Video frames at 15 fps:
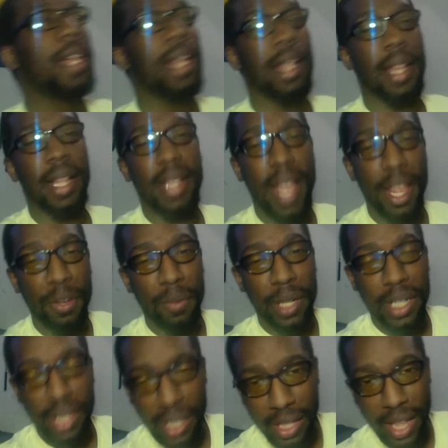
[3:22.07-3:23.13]
Like, that's what
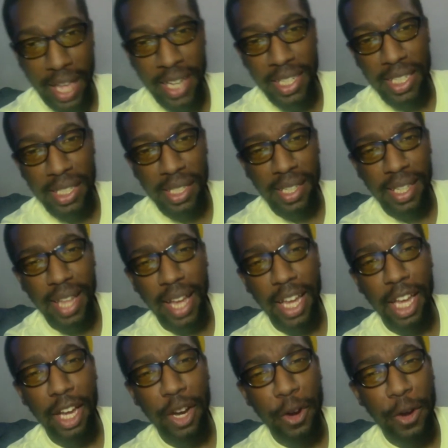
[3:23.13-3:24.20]
he looked like. He just looked like
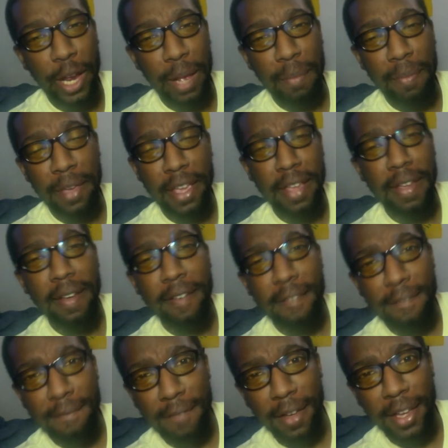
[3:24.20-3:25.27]
a creepy
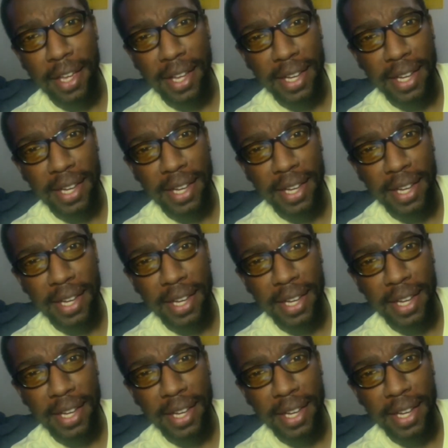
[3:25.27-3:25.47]
fucking